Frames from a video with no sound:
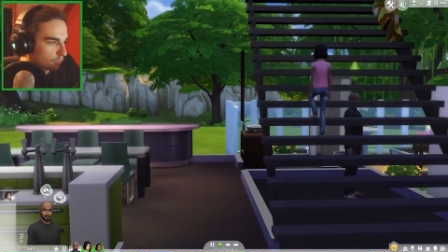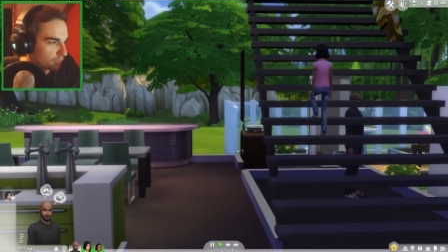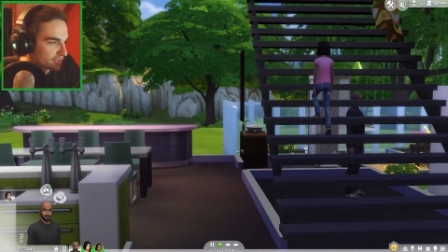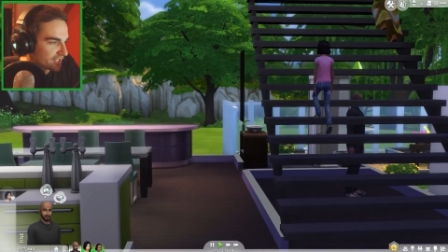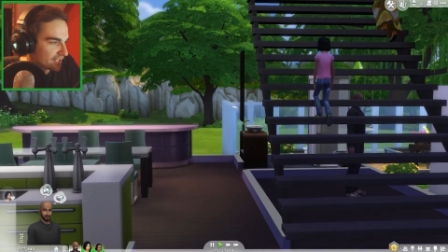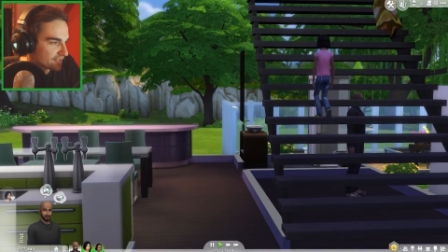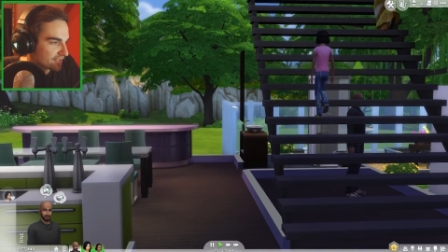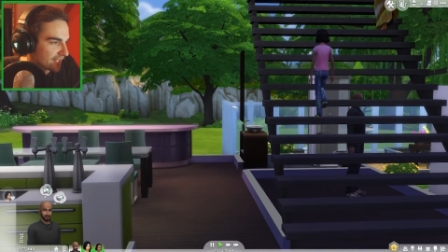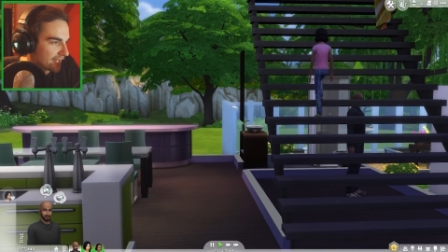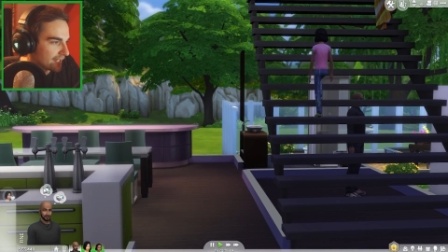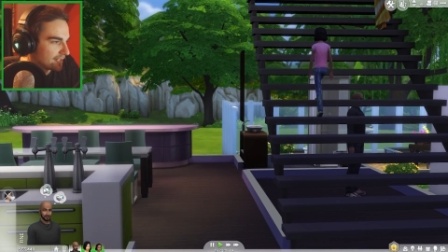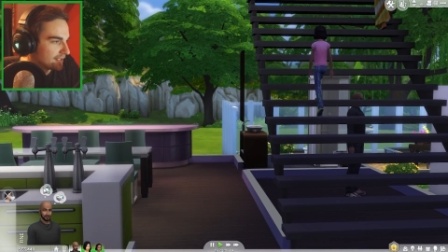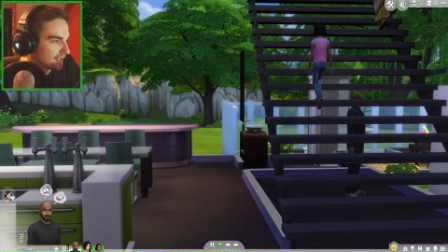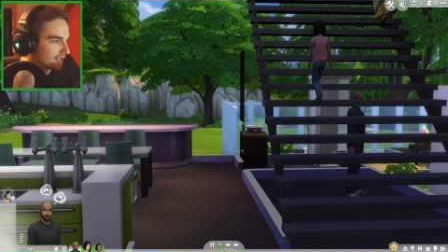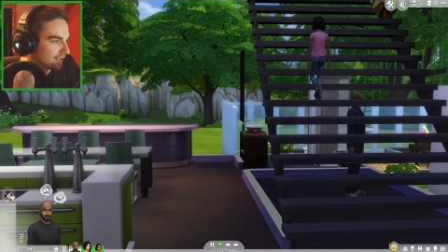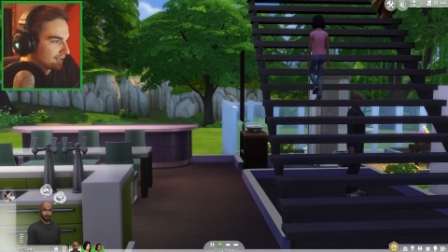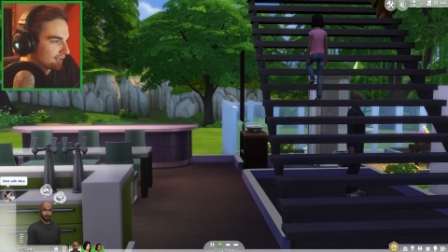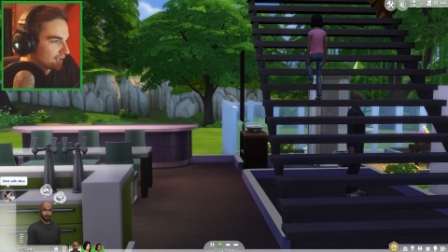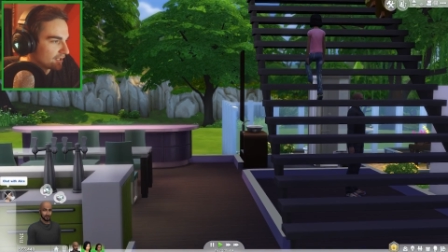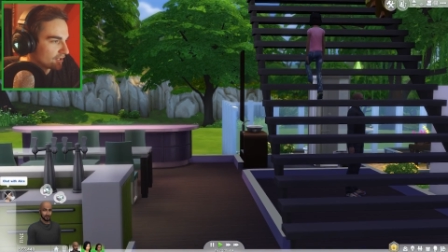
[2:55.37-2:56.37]
What's that
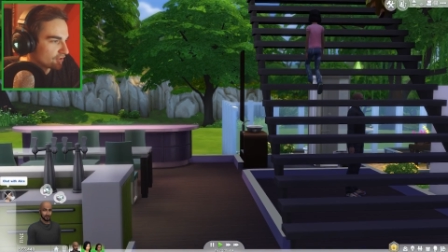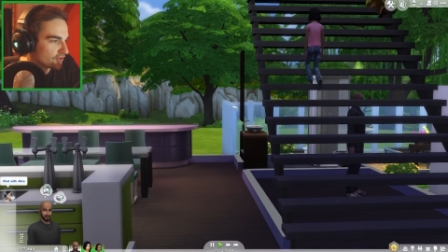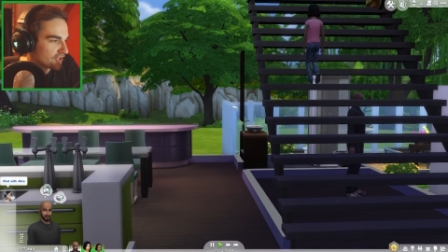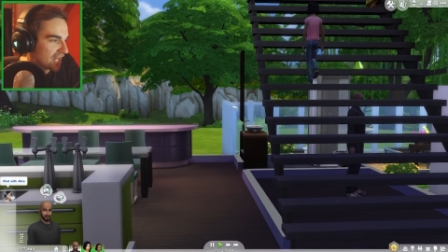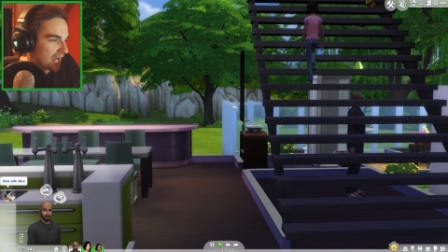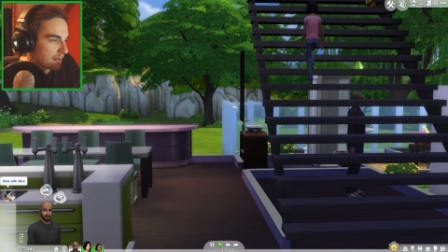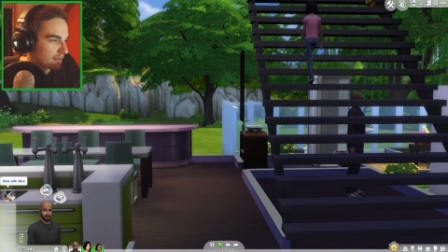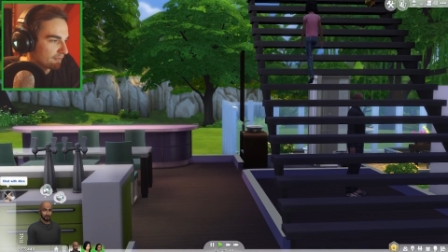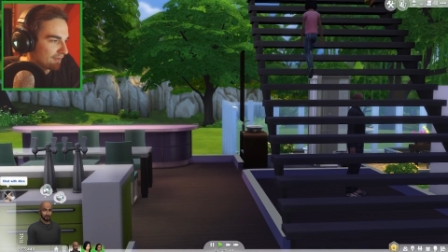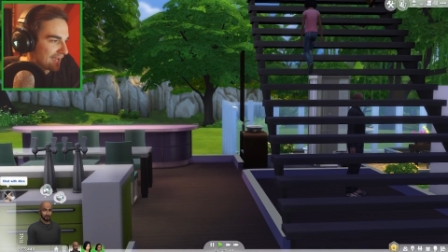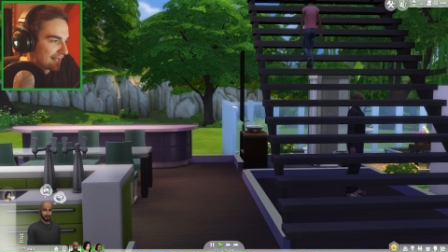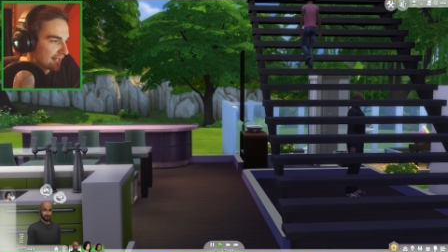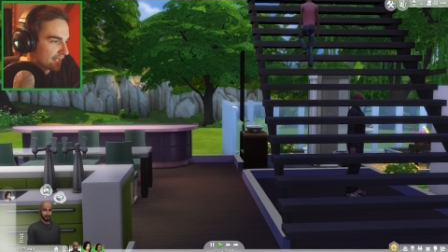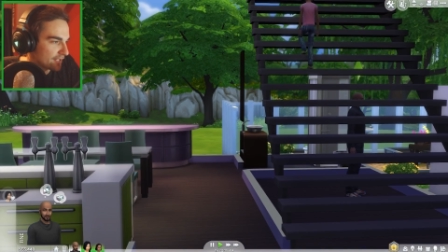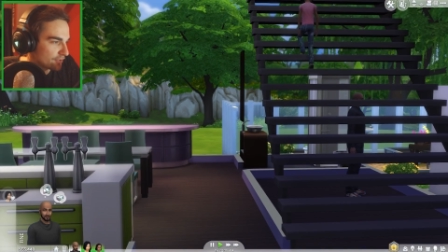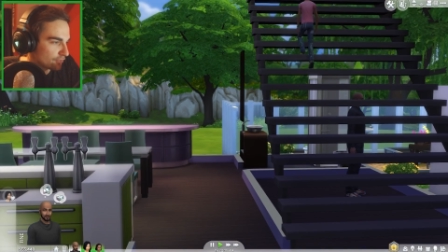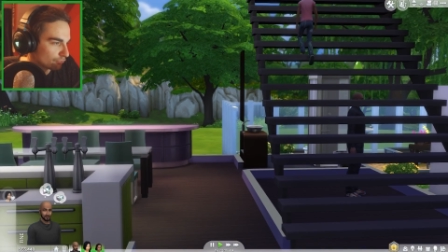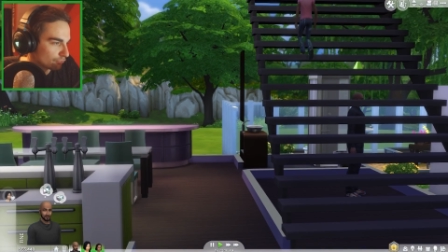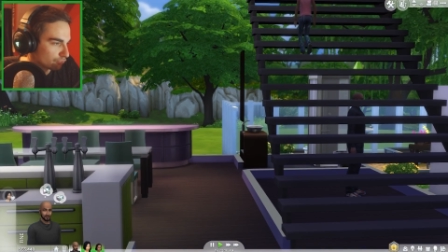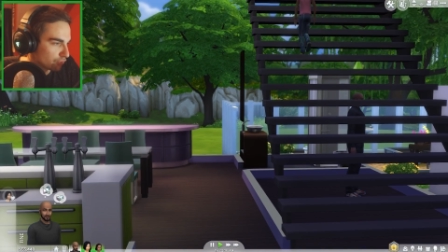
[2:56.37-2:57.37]
say? Chat with
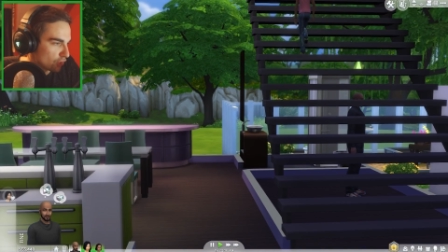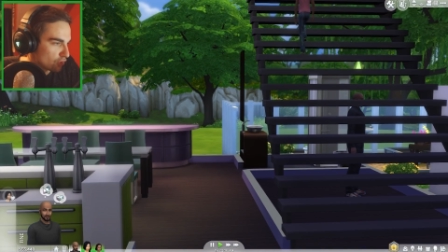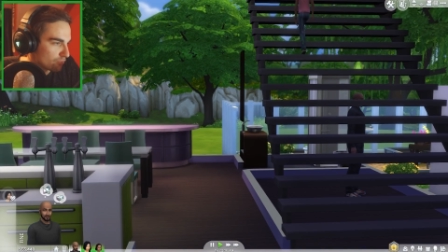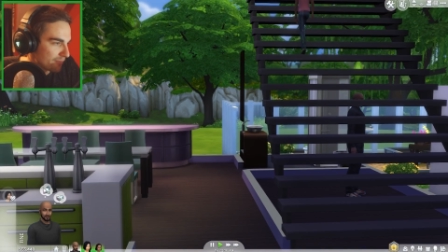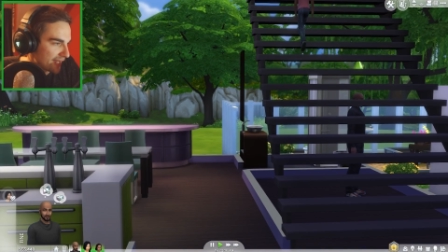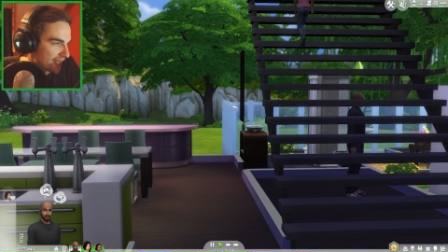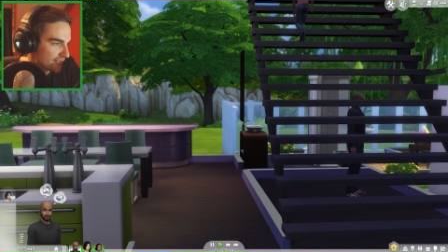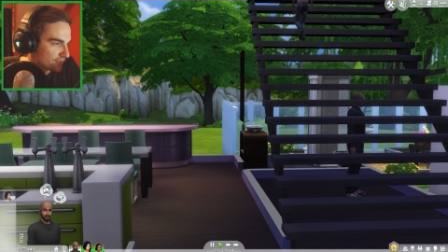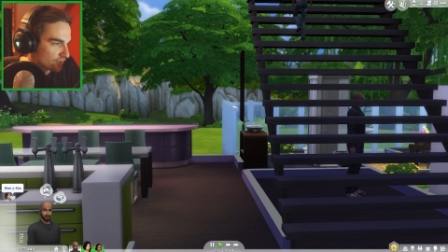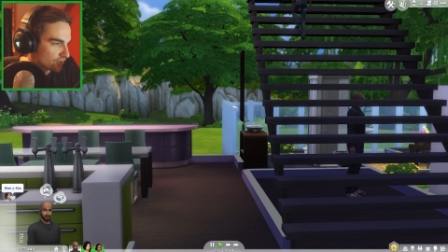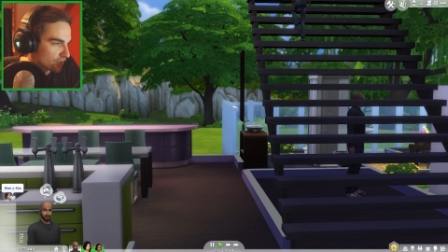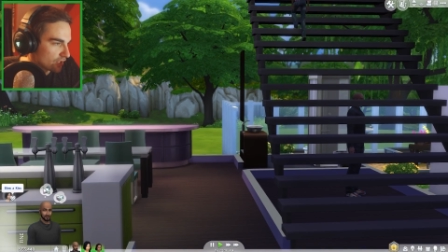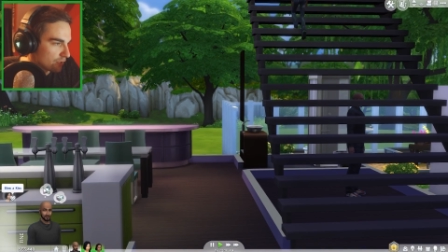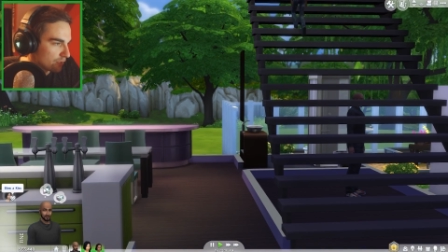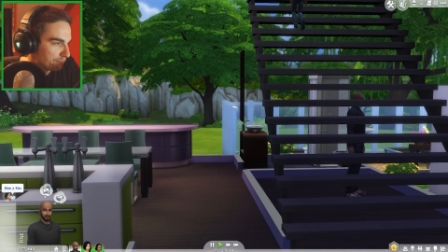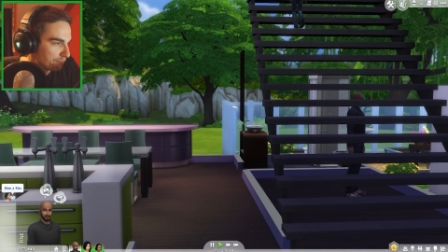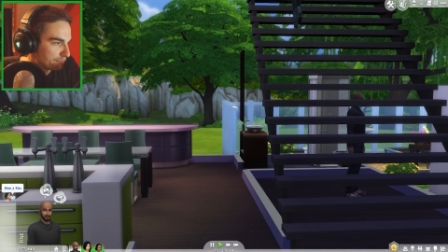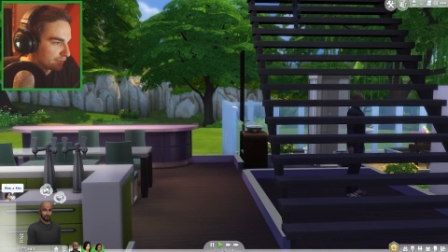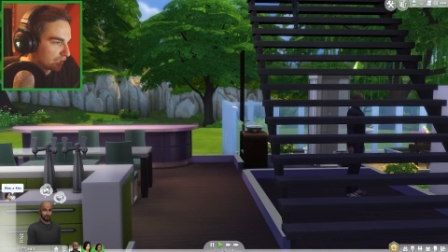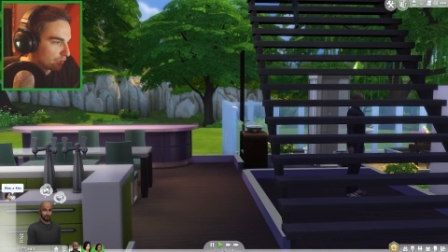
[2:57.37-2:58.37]
Alice, romance,
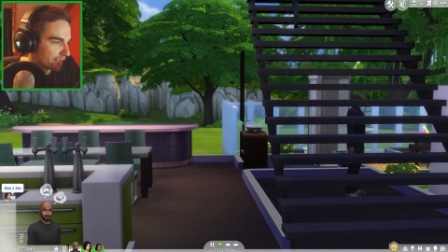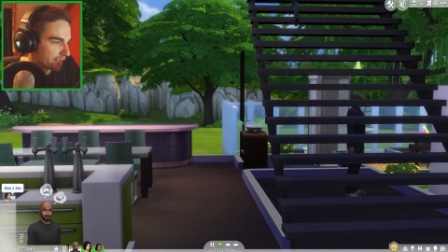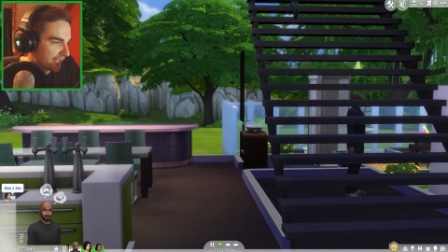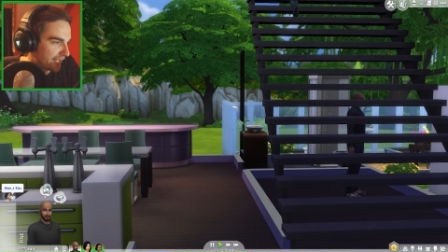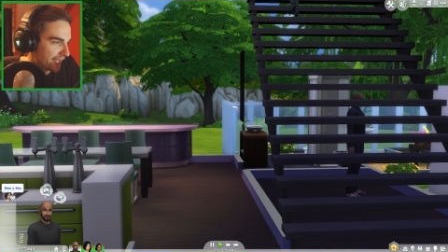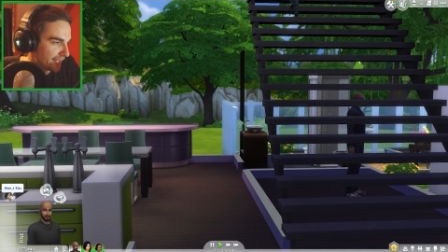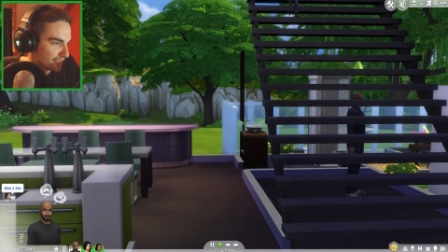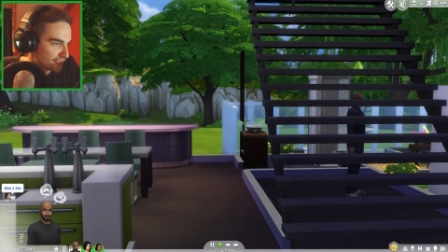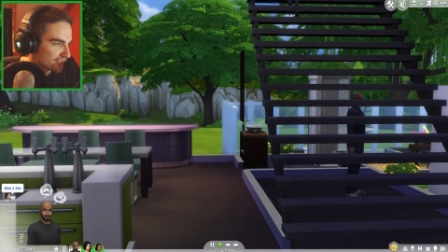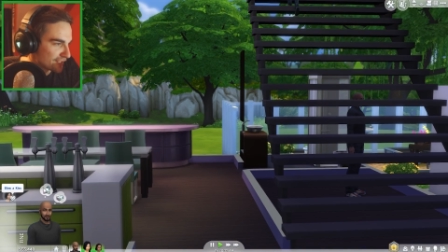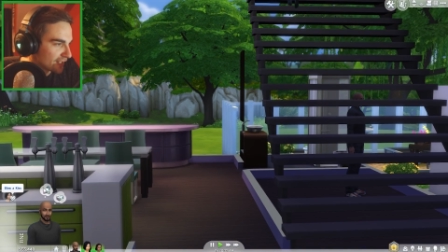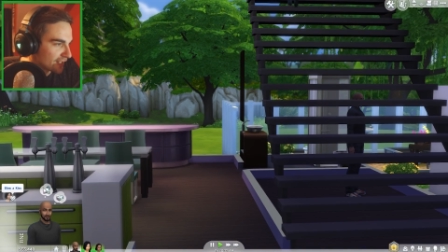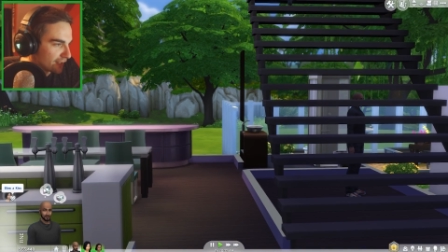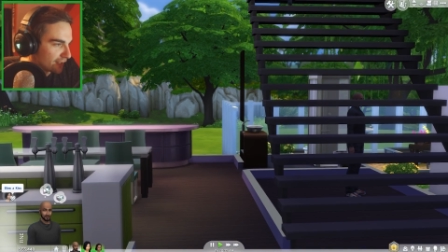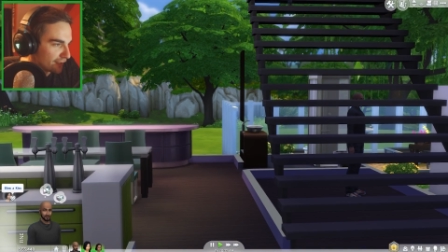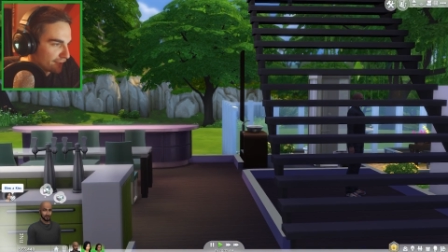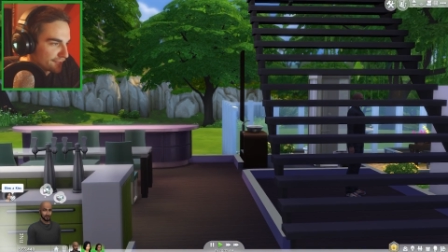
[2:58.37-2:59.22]
blow a kiss.